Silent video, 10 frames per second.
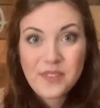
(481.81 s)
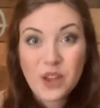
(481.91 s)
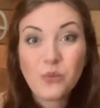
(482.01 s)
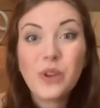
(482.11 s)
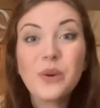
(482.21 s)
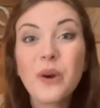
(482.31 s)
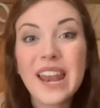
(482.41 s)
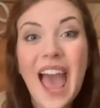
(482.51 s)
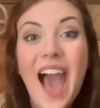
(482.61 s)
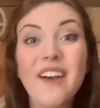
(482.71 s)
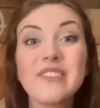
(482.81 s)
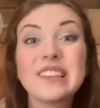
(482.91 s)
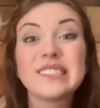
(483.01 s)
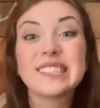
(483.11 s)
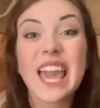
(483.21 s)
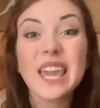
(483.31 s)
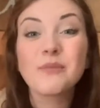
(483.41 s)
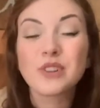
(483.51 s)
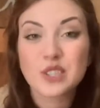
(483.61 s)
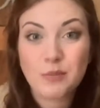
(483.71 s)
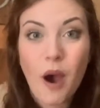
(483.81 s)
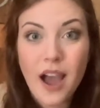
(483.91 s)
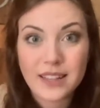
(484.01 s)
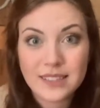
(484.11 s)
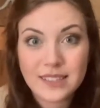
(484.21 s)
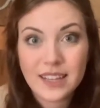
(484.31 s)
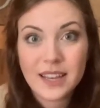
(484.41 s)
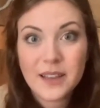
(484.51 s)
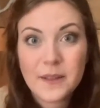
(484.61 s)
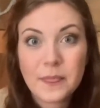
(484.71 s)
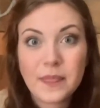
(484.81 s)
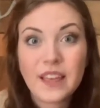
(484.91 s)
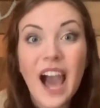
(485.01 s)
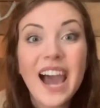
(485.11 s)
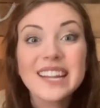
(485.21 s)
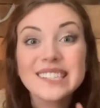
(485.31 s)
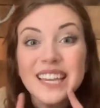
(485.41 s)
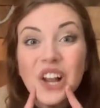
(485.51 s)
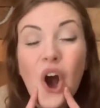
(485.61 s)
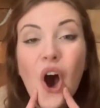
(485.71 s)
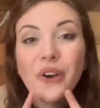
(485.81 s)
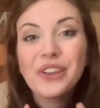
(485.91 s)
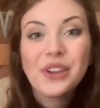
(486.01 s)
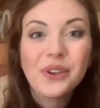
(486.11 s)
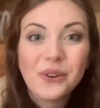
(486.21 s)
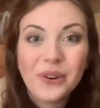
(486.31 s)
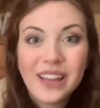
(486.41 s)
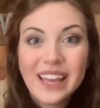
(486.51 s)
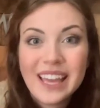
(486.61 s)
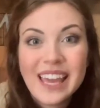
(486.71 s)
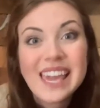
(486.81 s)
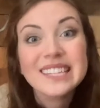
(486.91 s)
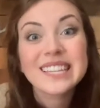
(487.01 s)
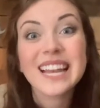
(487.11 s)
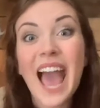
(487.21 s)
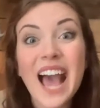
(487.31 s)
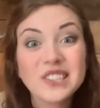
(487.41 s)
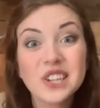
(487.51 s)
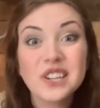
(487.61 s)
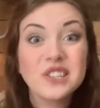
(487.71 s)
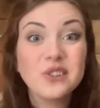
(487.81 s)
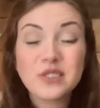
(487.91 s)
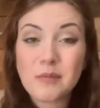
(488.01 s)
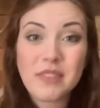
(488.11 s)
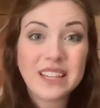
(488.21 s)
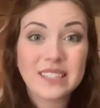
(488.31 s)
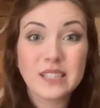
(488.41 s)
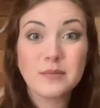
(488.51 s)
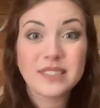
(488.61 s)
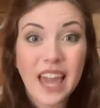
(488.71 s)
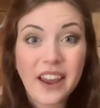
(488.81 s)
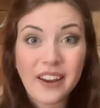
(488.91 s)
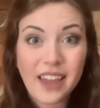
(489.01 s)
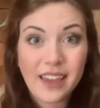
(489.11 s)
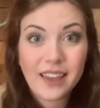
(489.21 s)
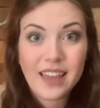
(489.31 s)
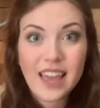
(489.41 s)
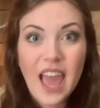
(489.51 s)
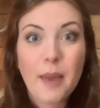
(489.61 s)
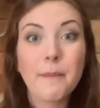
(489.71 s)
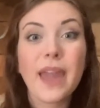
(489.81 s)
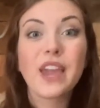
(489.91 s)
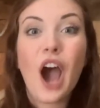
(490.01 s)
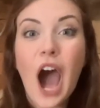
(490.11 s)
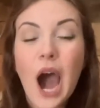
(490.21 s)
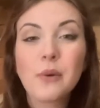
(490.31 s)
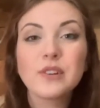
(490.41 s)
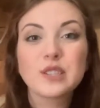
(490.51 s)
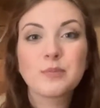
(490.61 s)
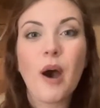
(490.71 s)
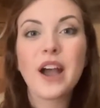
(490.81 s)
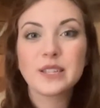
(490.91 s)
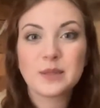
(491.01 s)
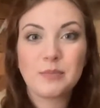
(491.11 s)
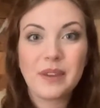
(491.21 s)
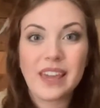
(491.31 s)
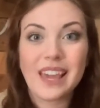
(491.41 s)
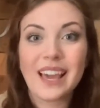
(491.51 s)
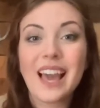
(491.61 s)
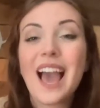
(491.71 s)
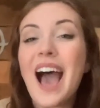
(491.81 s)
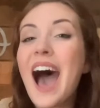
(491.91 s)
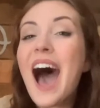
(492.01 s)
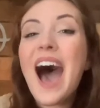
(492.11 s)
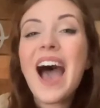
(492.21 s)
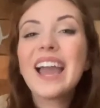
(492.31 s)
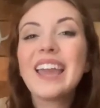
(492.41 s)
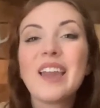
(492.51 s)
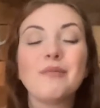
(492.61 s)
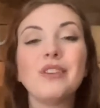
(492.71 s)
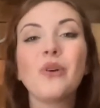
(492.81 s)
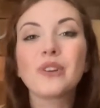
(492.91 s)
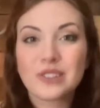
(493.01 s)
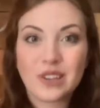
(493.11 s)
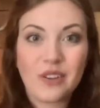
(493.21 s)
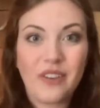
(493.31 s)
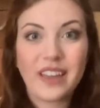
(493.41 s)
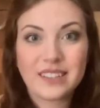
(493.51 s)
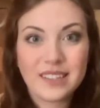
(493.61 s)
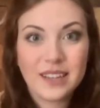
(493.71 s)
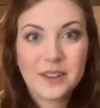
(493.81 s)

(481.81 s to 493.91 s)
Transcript: And we wanna have the same response. God is going to call you. He's going to ask you to do some things that seem scary. And may our response be, "I am your servant."